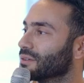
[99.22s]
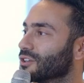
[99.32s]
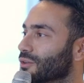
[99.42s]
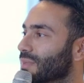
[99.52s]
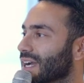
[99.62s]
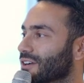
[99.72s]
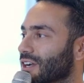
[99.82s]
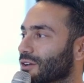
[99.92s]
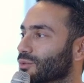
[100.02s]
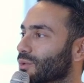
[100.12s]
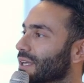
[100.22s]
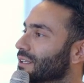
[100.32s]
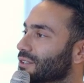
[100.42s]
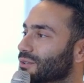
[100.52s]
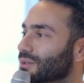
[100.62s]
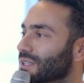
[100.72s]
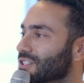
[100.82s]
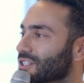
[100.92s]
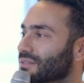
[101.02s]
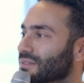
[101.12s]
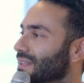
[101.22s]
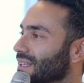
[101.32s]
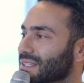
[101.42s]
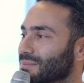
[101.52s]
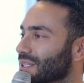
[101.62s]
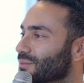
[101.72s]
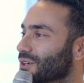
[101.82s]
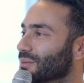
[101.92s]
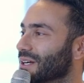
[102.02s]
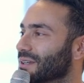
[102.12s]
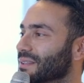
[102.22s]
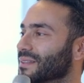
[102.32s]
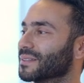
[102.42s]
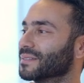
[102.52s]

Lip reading: your background. Why did you do this shift? Tell us a bit more about it.